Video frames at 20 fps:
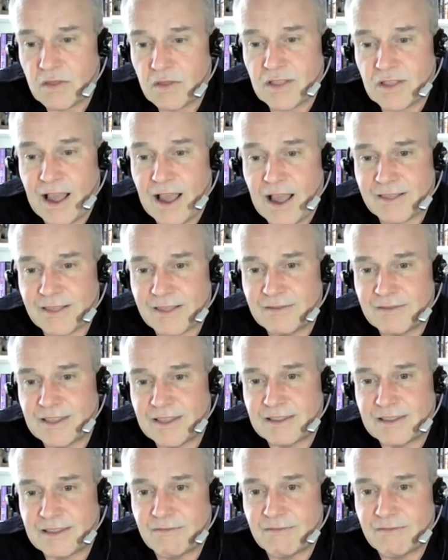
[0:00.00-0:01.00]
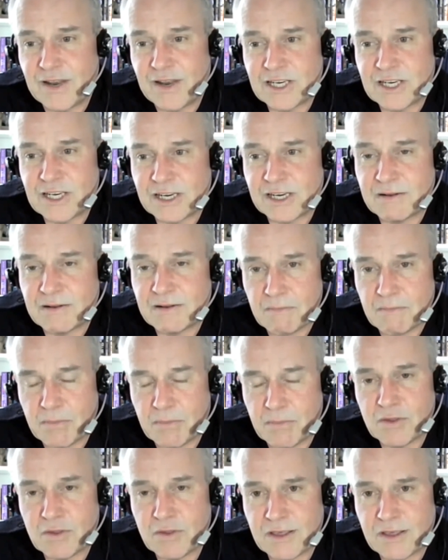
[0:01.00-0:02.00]
start and finish it
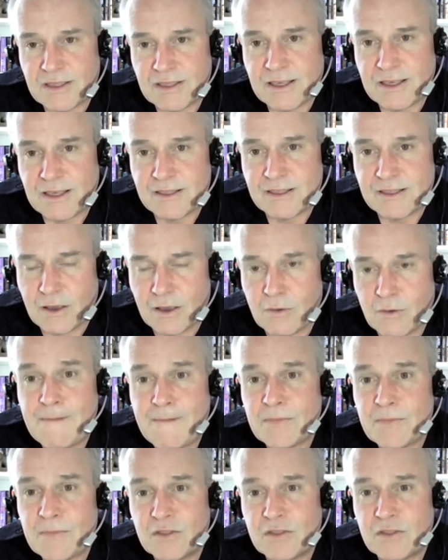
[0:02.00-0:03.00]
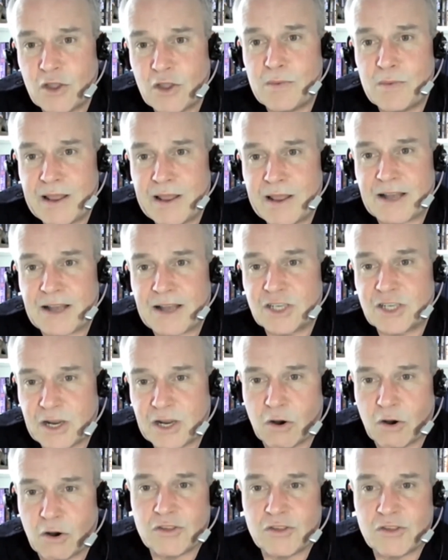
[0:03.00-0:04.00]
processes, so nobody actually
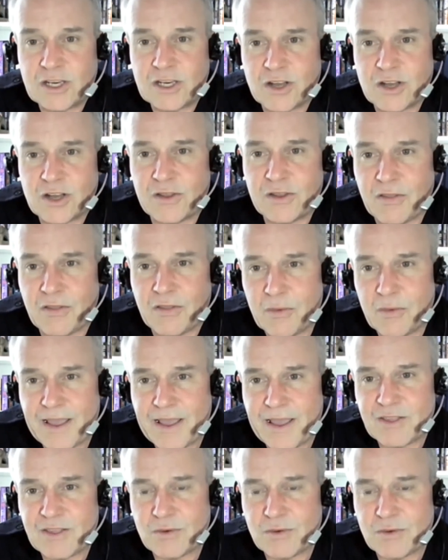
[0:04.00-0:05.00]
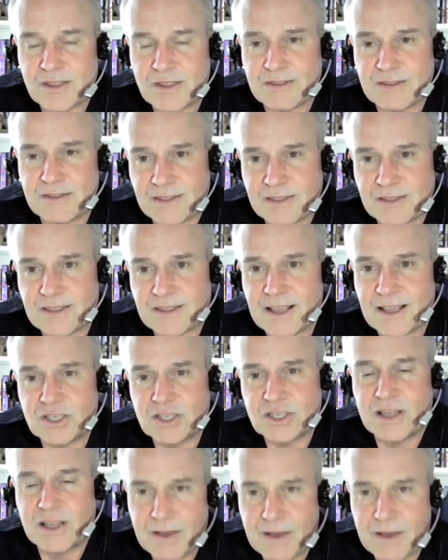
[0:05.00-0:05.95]
crossed each other on the way into a station.